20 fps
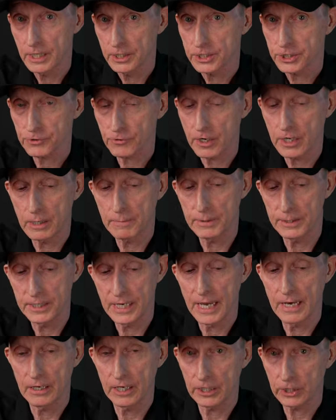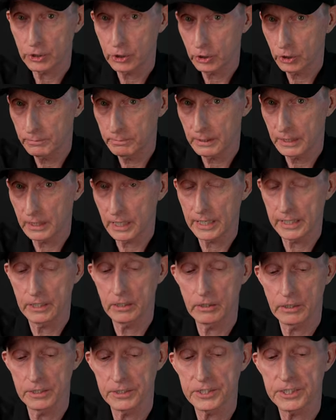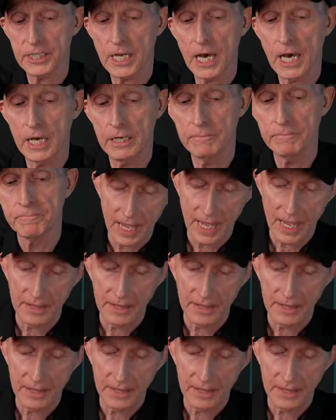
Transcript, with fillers: straight up and down. It could be laying on its side.